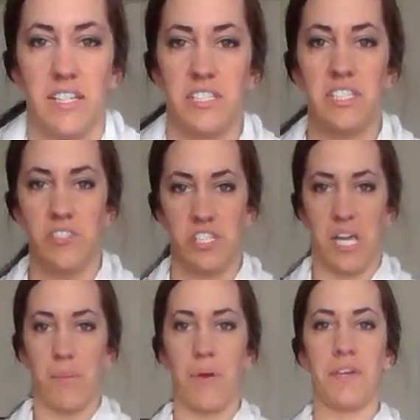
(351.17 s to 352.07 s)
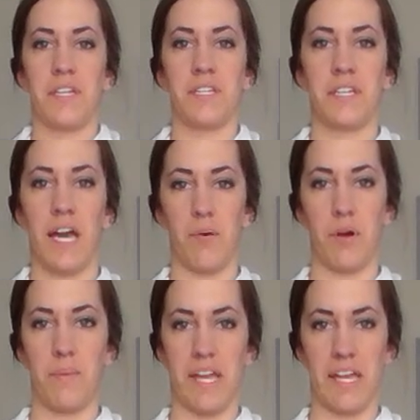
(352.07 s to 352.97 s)
that T shape, I
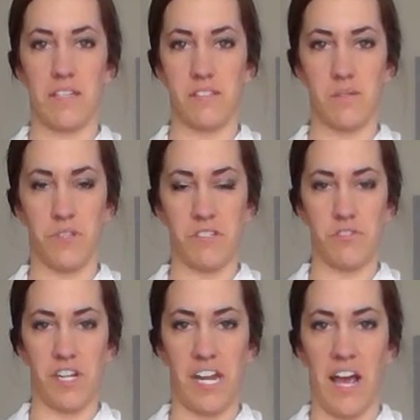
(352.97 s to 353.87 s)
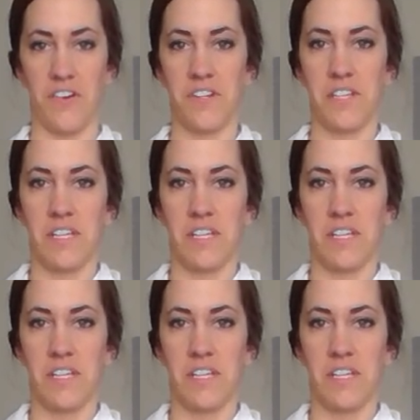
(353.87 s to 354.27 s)
want my hands to be straight out.